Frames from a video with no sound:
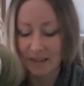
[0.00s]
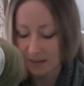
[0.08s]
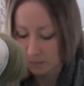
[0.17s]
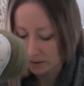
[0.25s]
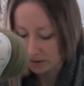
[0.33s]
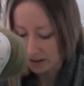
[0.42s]

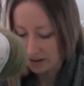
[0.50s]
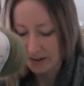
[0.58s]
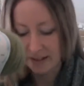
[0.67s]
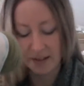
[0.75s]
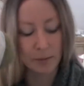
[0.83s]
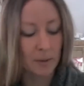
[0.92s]
Which I
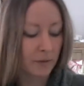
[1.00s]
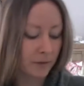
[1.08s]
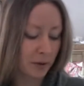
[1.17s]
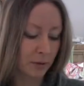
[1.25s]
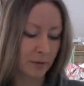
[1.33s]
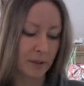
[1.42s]
think is what I've
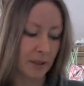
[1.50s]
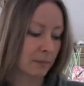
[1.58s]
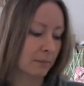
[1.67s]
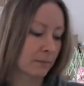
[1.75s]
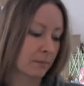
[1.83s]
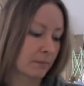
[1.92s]
used for the
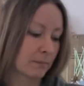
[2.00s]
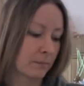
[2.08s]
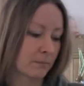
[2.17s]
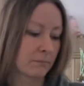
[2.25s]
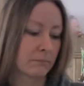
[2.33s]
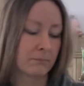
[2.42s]

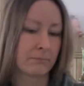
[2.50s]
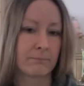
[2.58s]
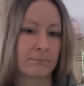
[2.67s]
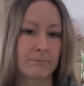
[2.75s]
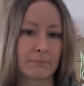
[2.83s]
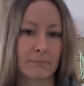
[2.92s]

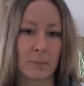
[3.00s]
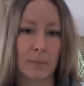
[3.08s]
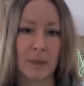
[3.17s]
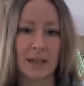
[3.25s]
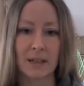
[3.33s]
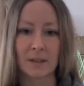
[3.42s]

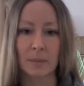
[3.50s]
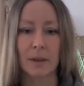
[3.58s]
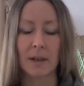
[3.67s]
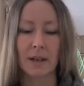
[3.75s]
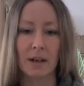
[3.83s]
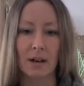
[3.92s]
mittlets,
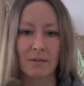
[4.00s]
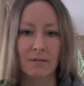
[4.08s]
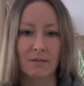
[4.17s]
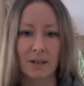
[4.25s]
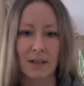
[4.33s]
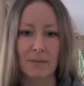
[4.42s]
but I can't
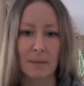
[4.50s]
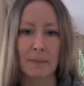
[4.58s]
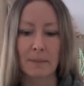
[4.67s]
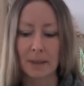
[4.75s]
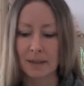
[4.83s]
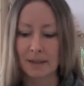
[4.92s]
really
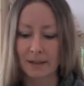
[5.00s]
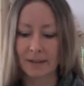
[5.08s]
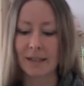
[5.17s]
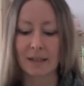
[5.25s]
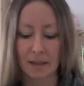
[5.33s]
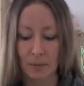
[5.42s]
remember. I
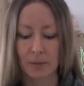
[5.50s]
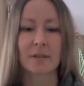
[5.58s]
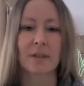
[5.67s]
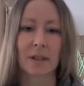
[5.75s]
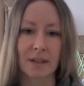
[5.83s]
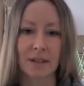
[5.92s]
think that's
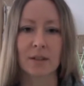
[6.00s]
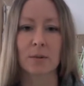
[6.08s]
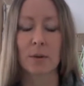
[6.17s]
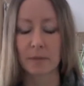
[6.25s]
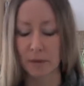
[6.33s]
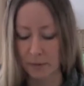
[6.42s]
what
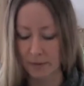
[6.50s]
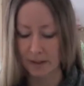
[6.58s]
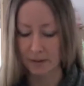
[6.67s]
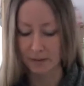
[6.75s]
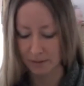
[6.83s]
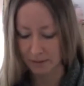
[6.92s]
I've used for
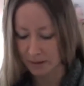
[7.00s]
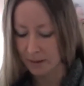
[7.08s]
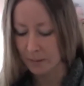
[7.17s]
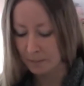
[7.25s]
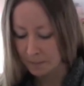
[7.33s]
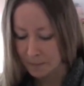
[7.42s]
those.
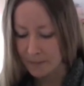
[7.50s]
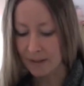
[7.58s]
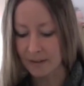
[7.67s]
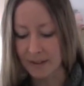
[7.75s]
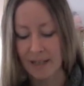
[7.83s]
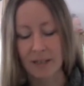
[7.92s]

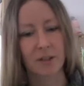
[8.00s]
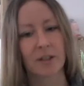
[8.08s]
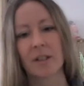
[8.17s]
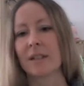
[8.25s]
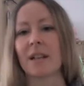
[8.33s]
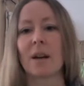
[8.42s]
And the gauge
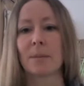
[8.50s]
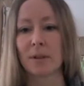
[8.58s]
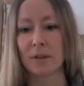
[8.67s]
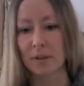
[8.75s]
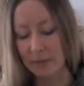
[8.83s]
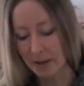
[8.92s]
turned out
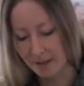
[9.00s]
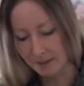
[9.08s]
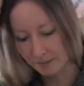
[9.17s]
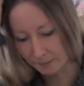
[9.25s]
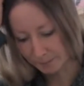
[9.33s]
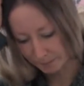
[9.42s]
absolutely
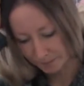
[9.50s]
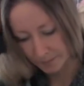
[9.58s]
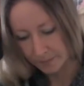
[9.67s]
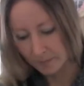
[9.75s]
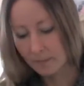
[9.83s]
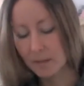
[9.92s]
fine,
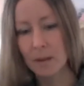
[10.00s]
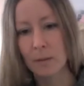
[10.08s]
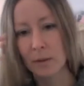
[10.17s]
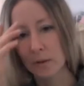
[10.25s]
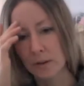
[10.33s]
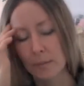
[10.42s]

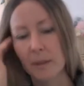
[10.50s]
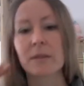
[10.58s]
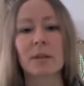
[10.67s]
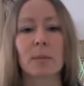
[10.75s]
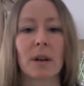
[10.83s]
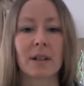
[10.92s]
which was a bit of a
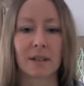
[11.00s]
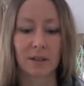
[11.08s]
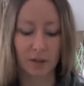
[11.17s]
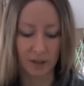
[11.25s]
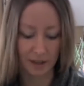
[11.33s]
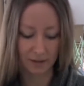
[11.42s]
surprise
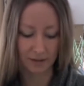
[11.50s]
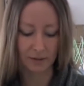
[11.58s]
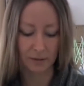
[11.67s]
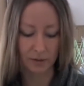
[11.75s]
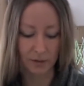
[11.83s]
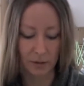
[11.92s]
actually, because it
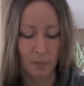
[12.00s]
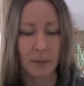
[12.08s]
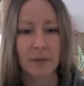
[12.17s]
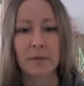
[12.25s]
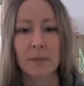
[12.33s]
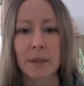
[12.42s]
wasn't normally
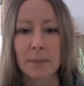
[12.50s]
for me.